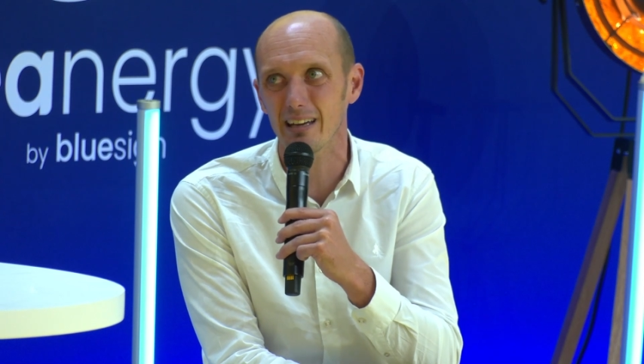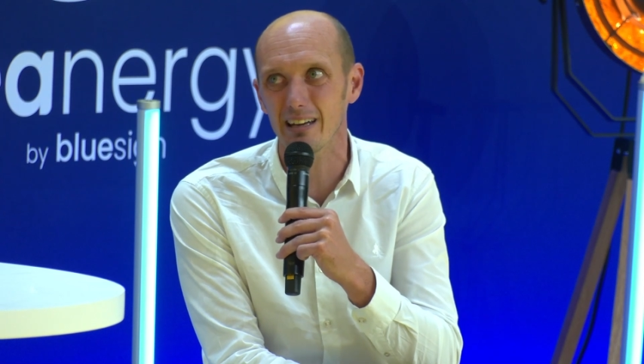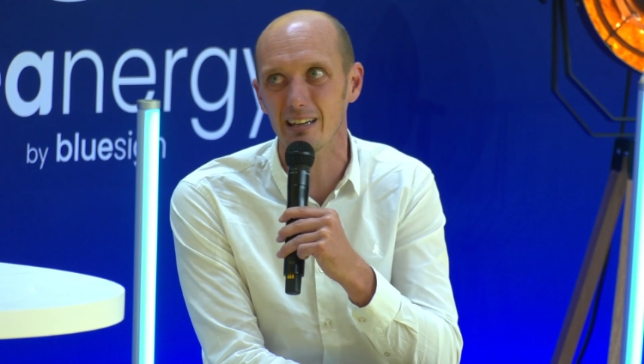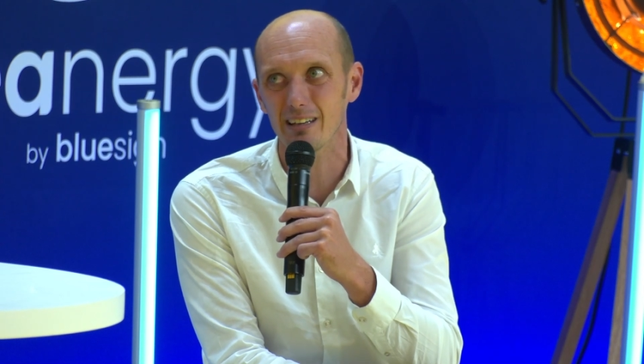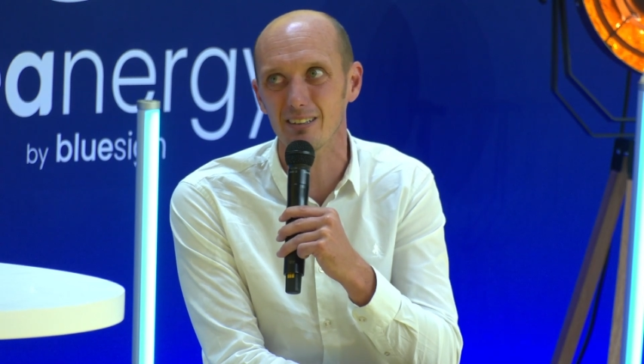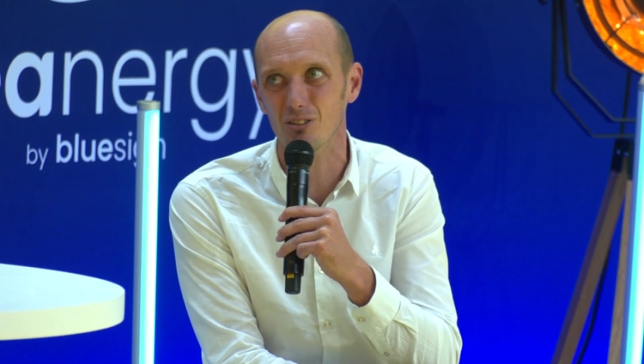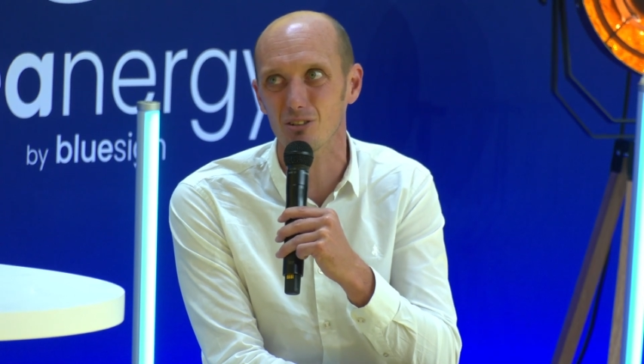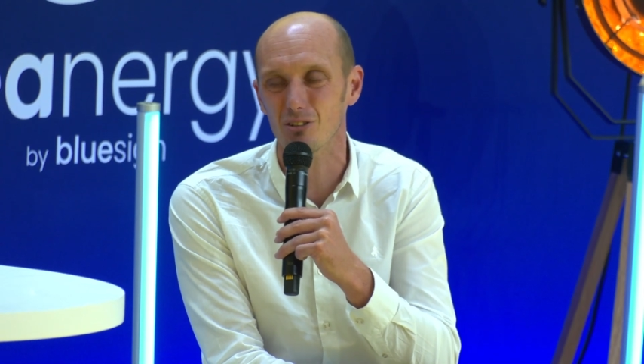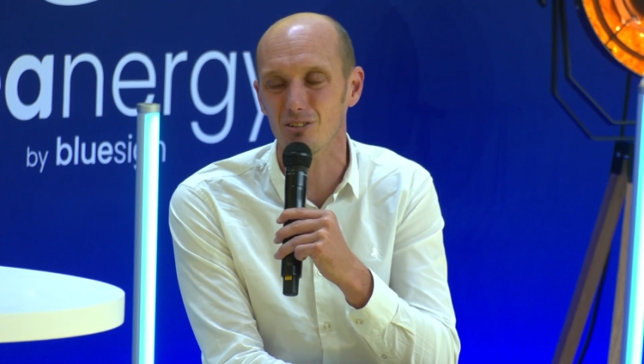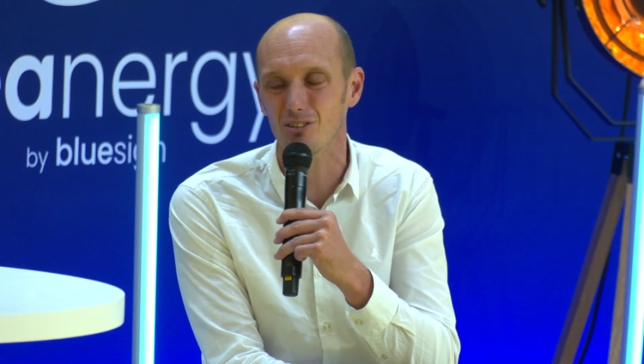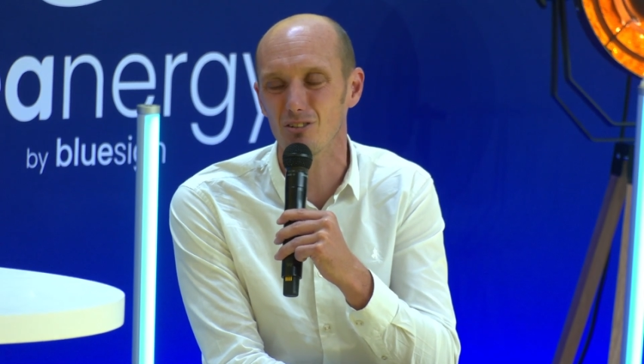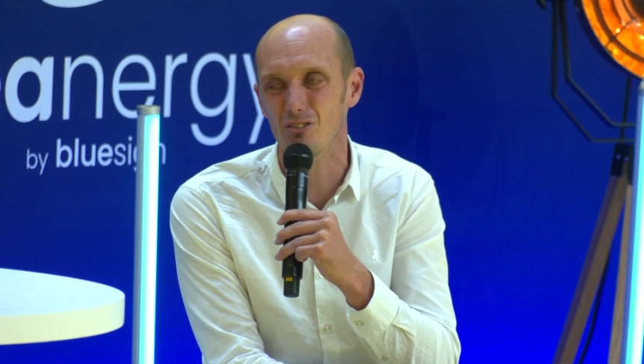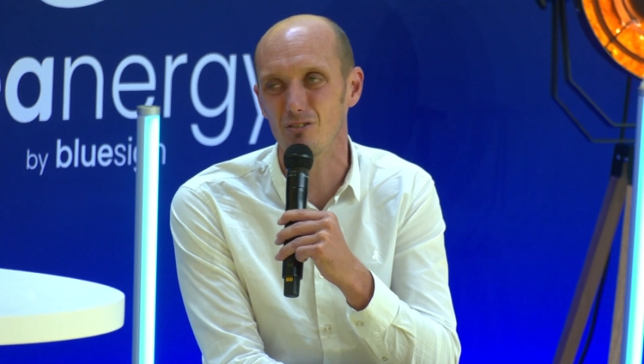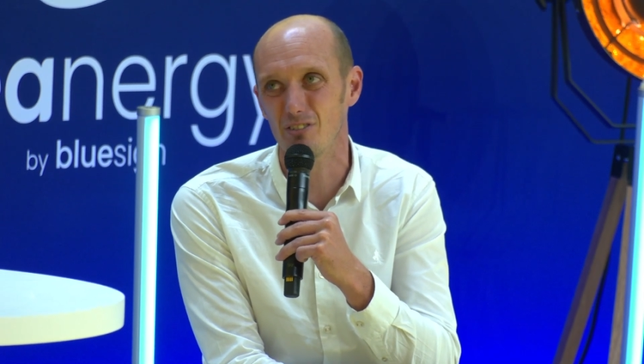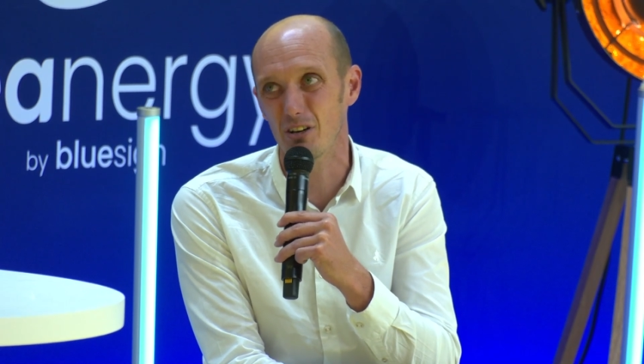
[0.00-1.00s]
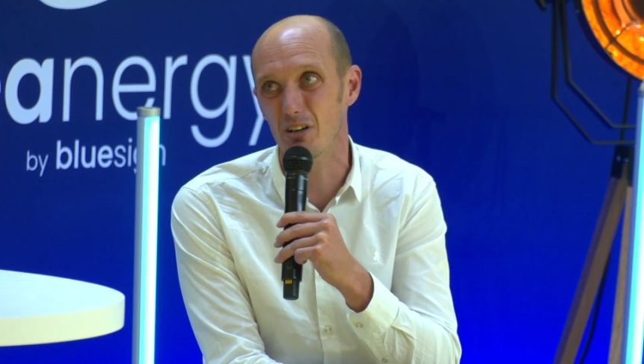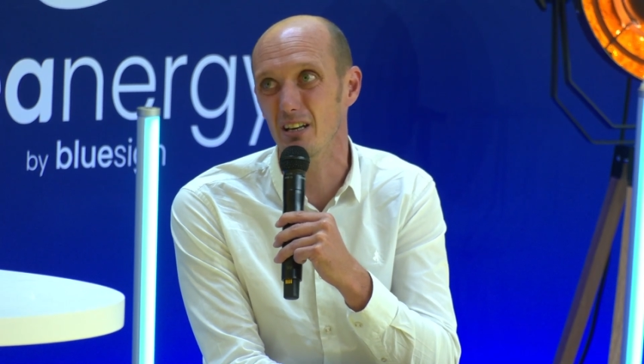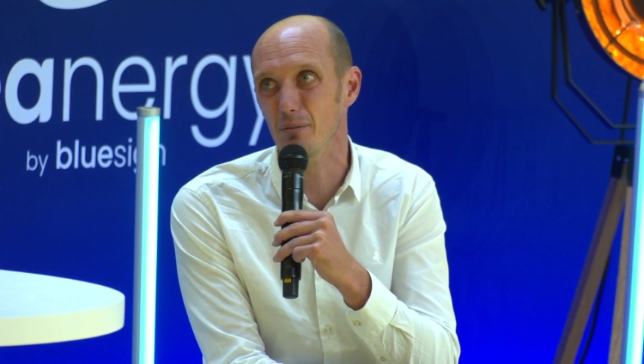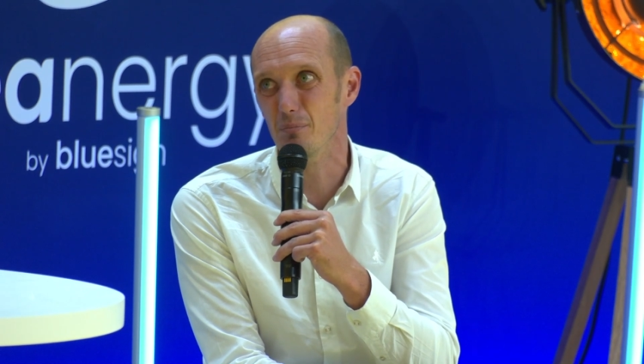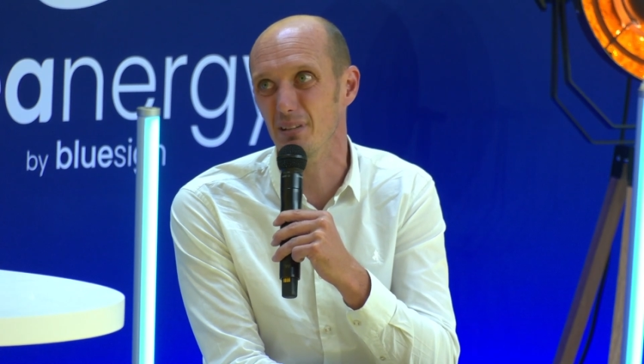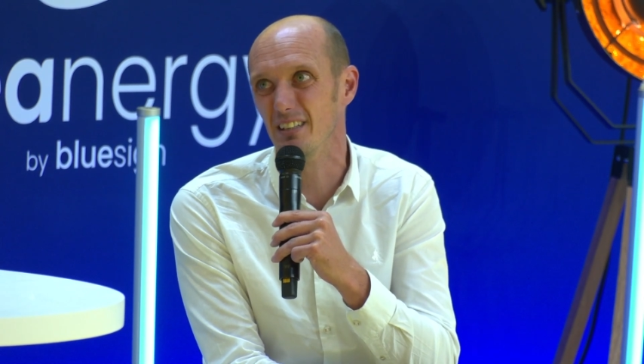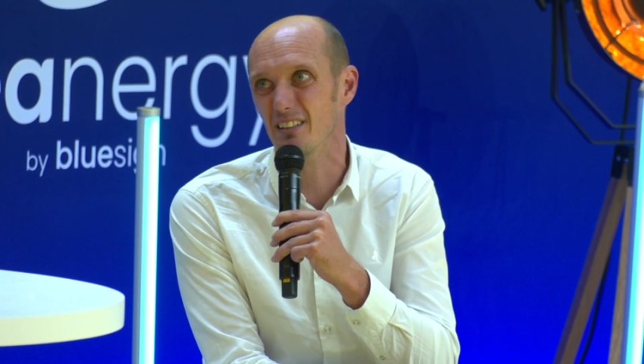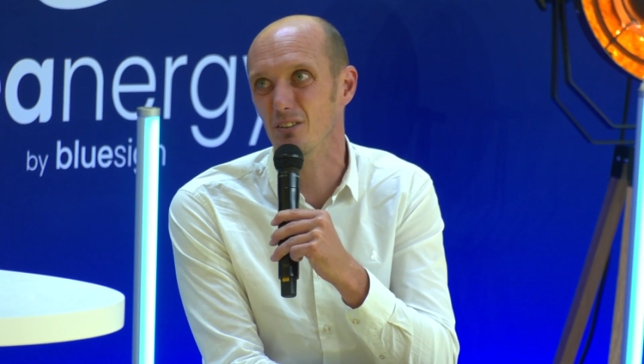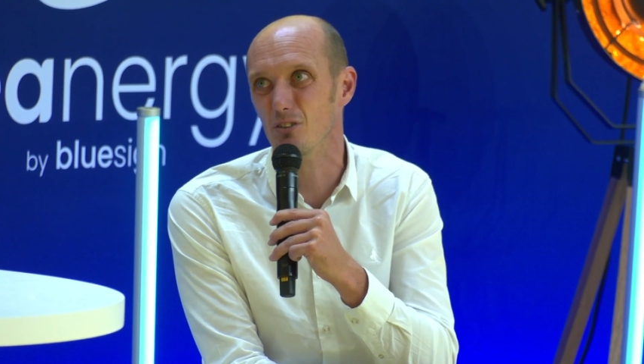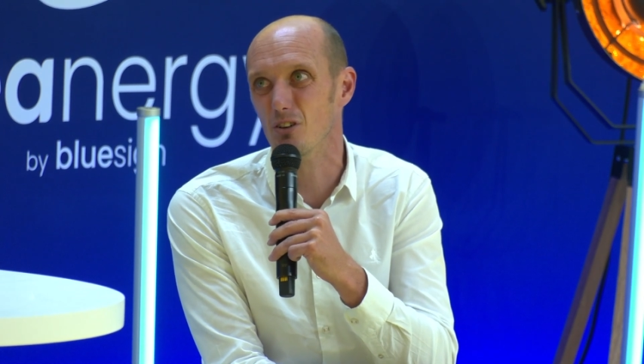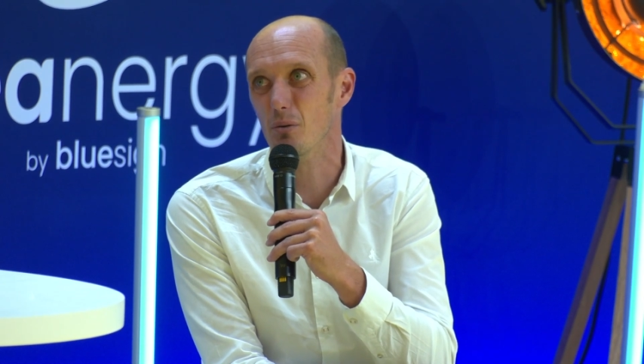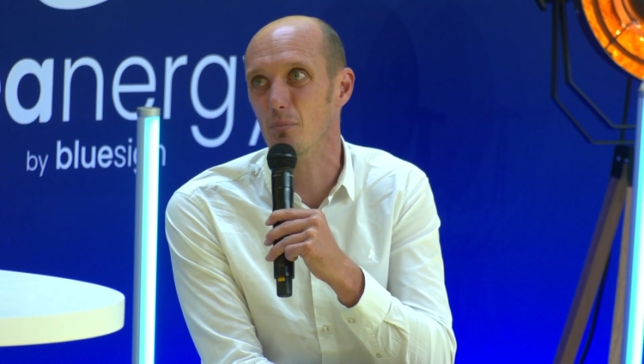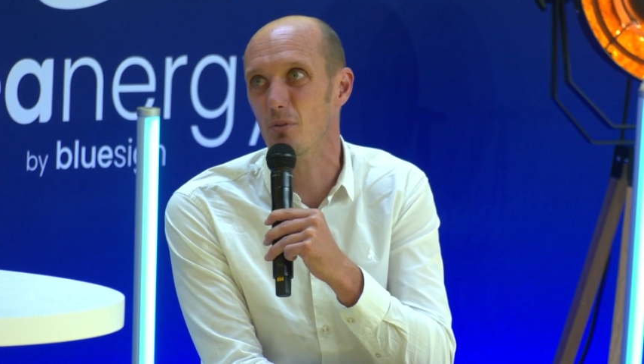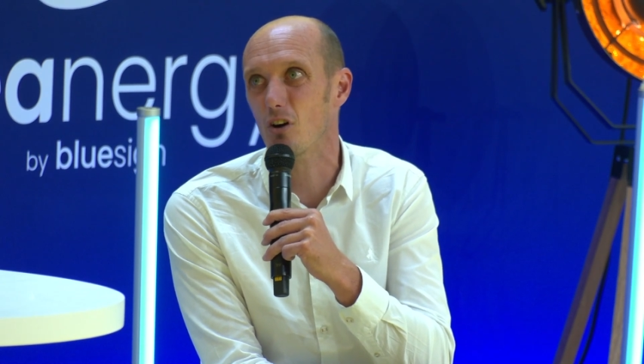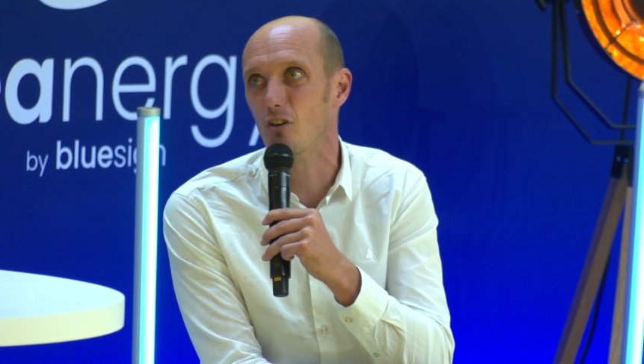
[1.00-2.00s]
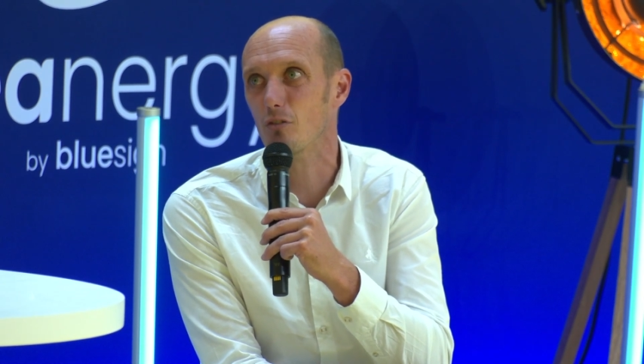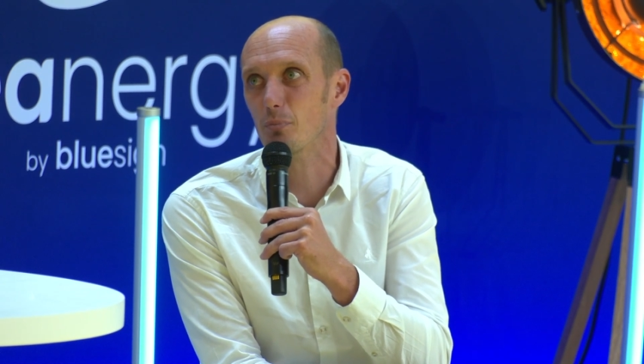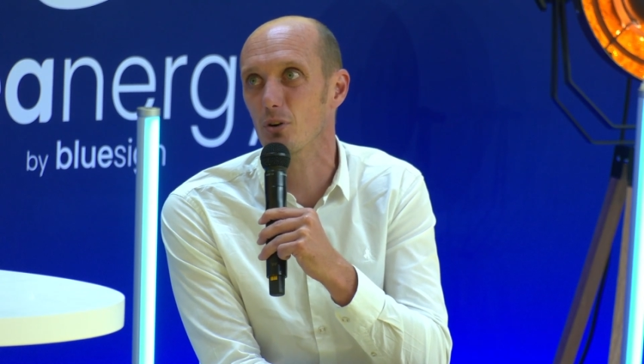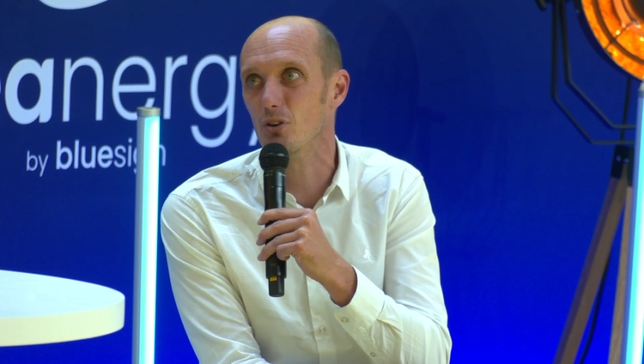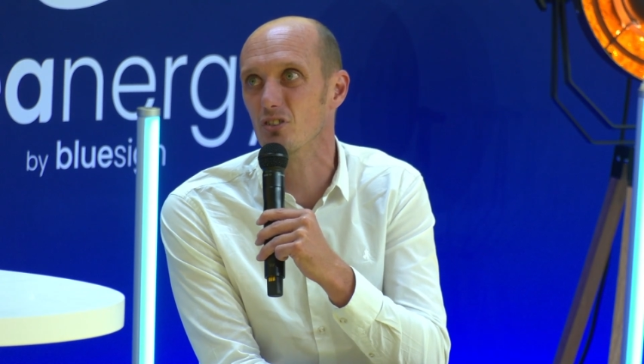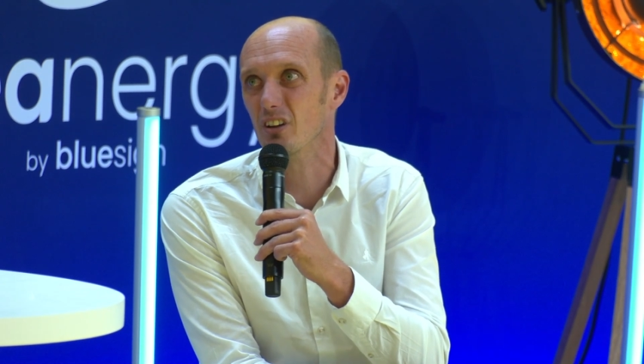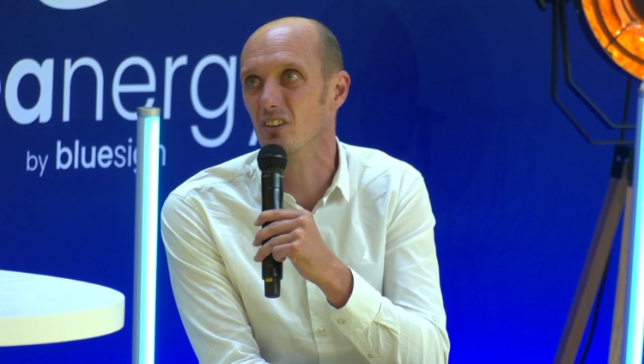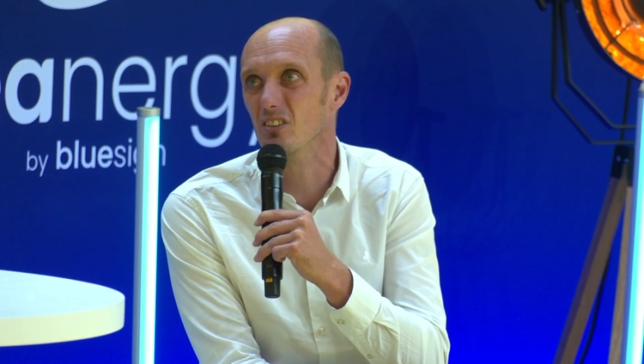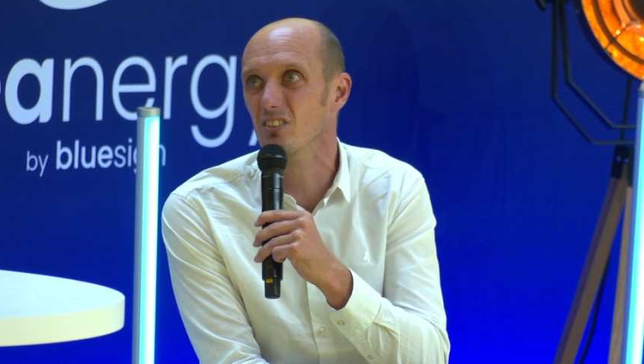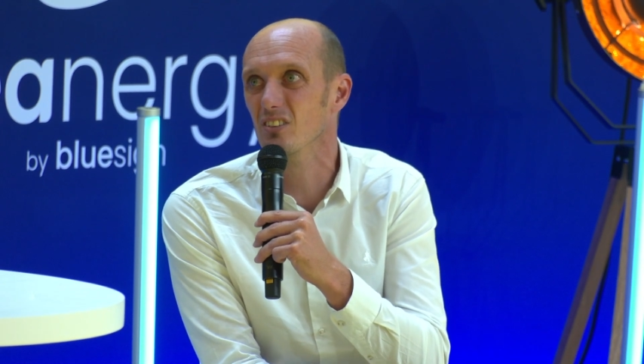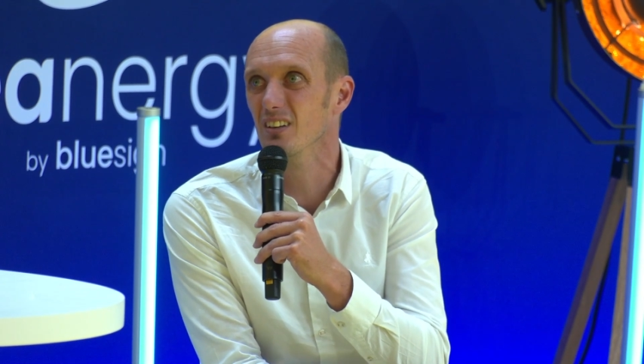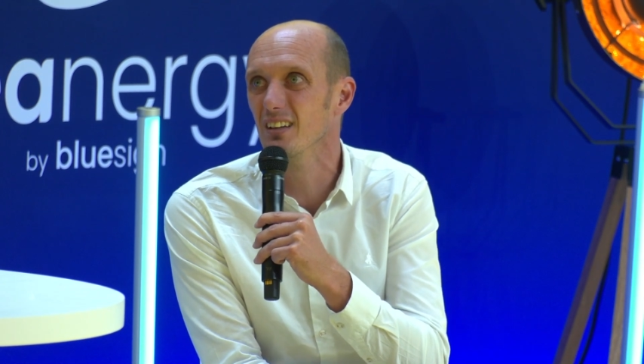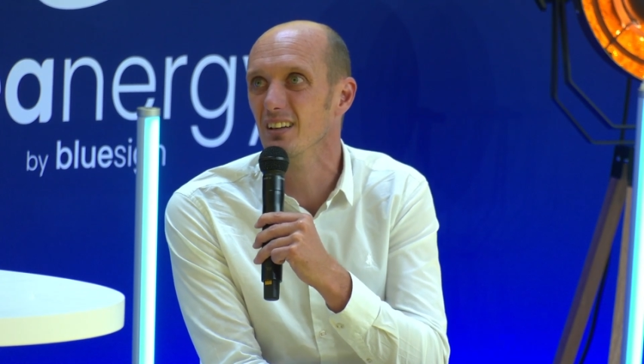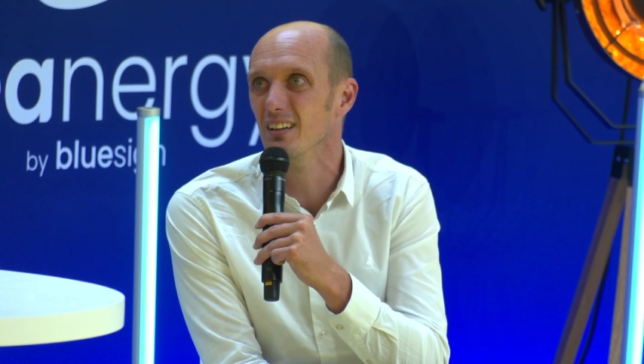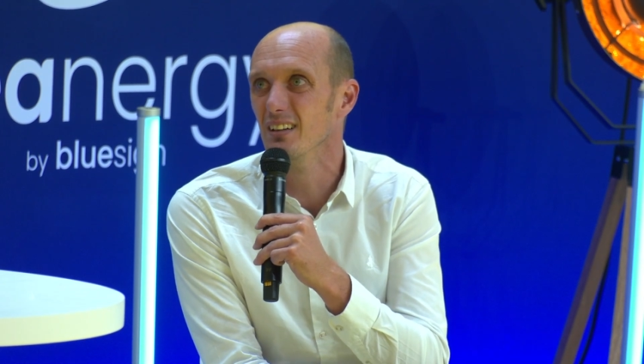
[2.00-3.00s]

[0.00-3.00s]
and a very limited number of projects.